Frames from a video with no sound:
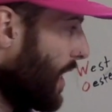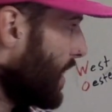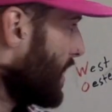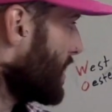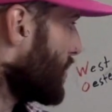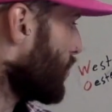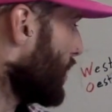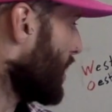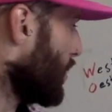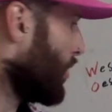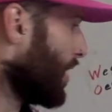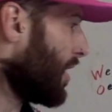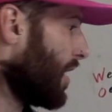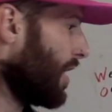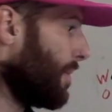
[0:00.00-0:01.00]
This week
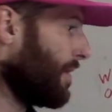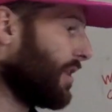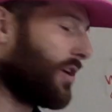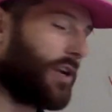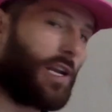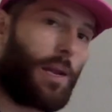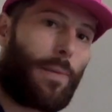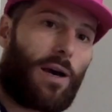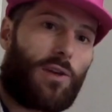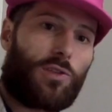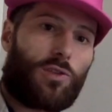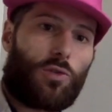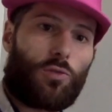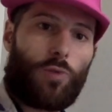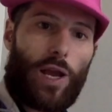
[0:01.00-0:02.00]
we are going to be learning
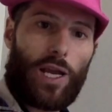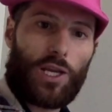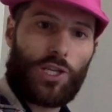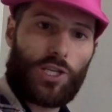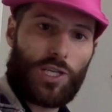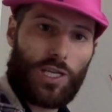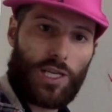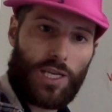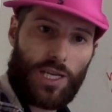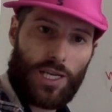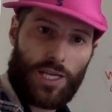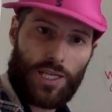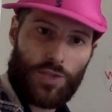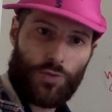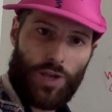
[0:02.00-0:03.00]
about
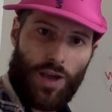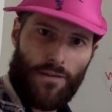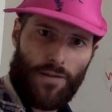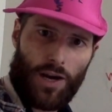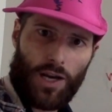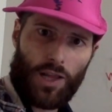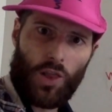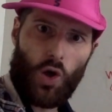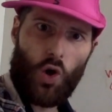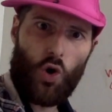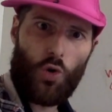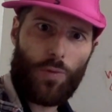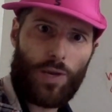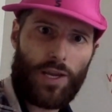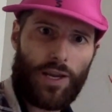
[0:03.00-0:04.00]
directions. We have our
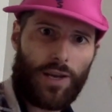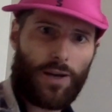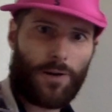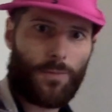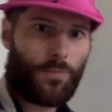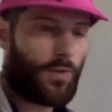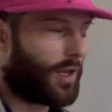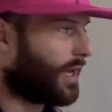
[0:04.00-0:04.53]
globe here.